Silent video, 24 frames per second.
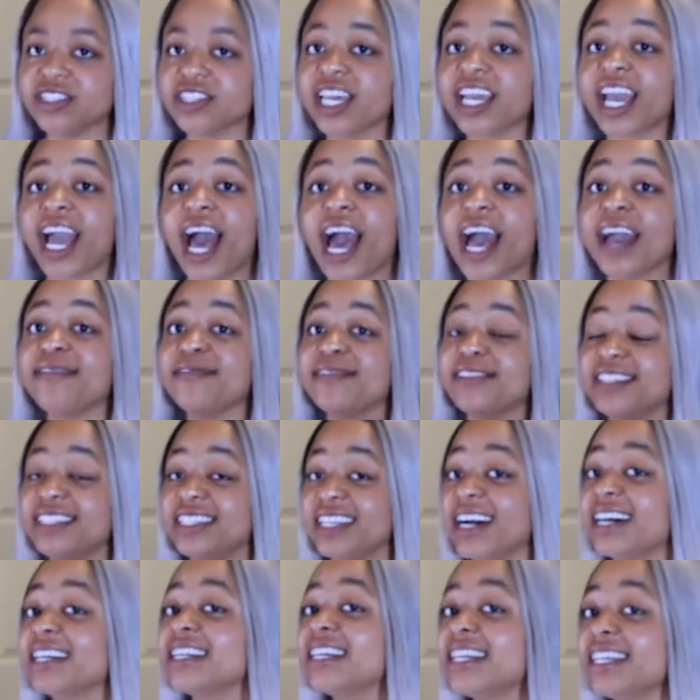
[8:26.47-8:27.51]
Like, I've
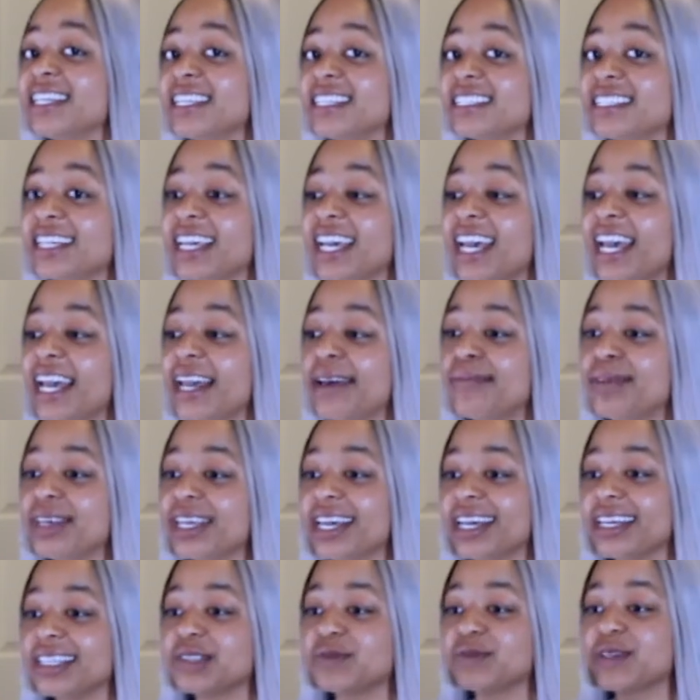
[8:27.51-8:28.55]
done it
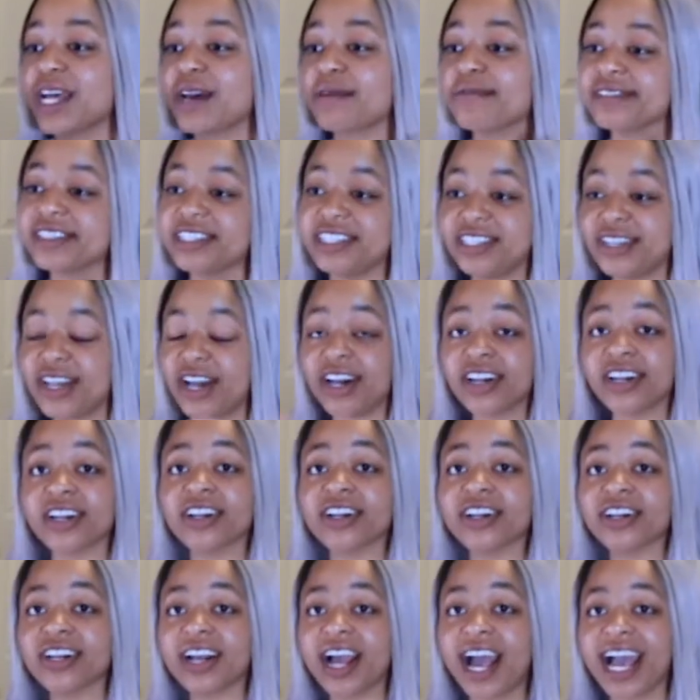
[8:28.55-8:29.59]
because when I was
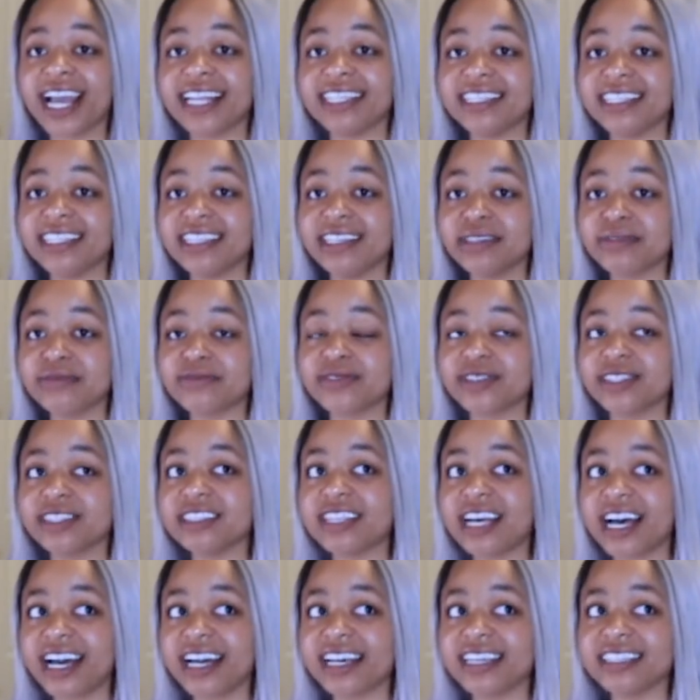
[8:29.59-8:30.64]
younger, I didn't
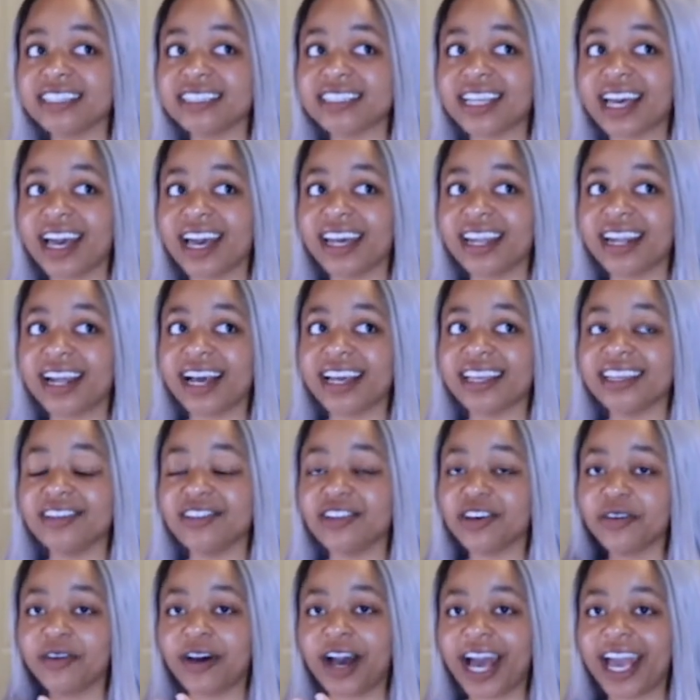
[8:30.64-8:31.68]
realize that, you
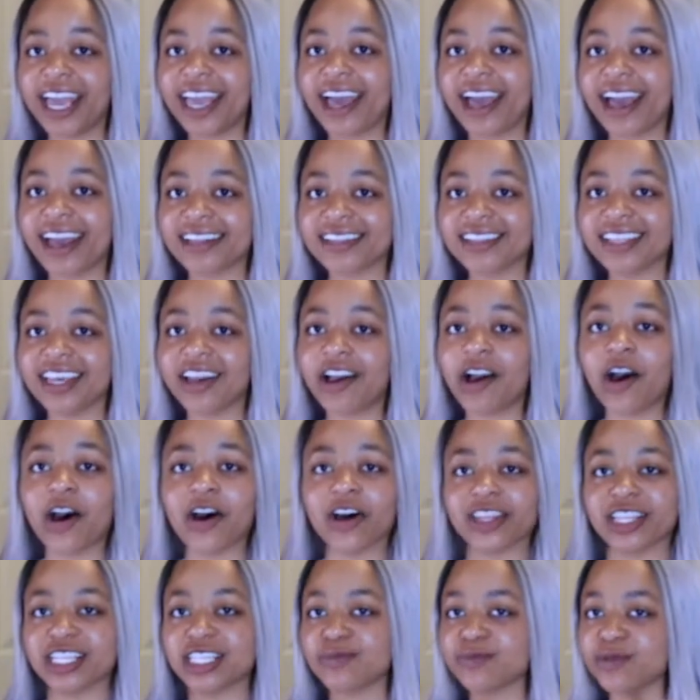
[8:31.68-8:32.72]
know, I had like
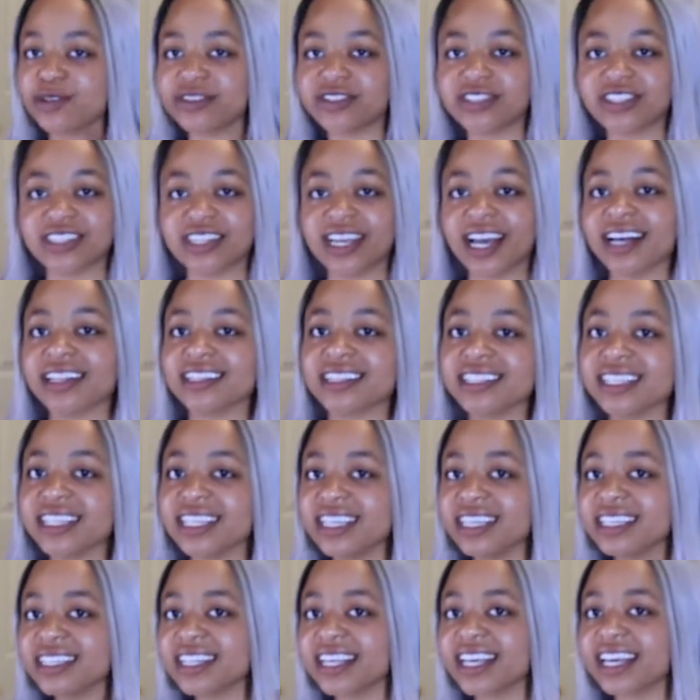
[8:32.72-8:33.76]
all this
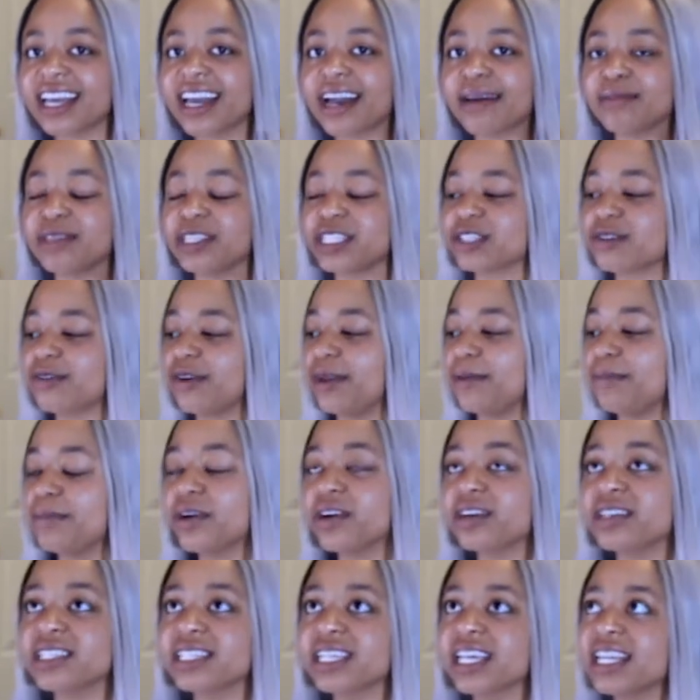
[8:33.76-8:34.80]
personality and like I'm this great
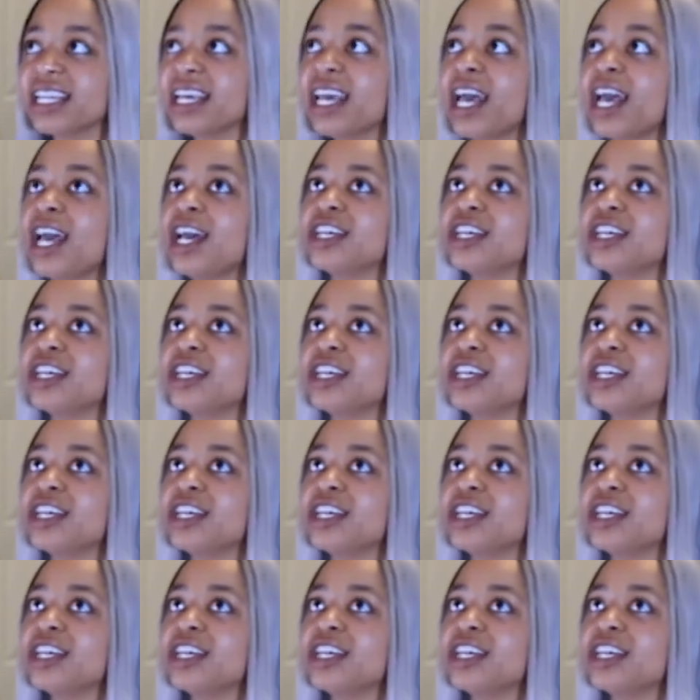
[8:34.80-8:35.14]
person.